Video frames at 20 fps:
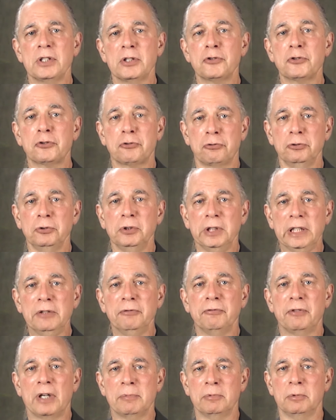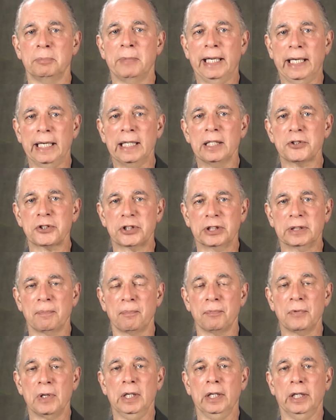it is truly fibromyalgia
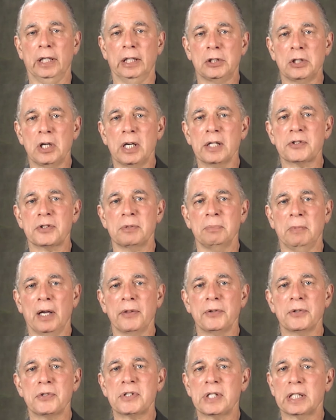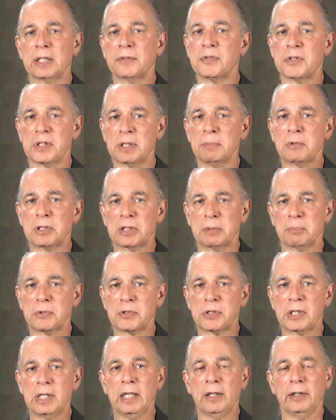and not some other set of
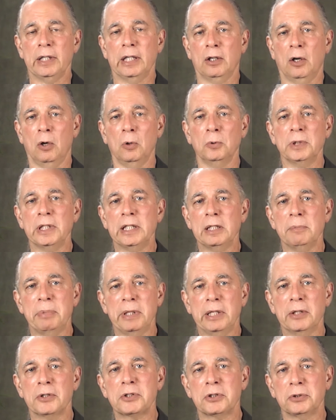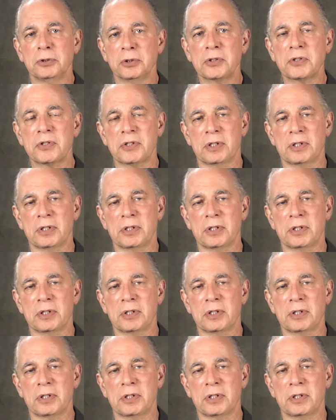symptoms that only appear to look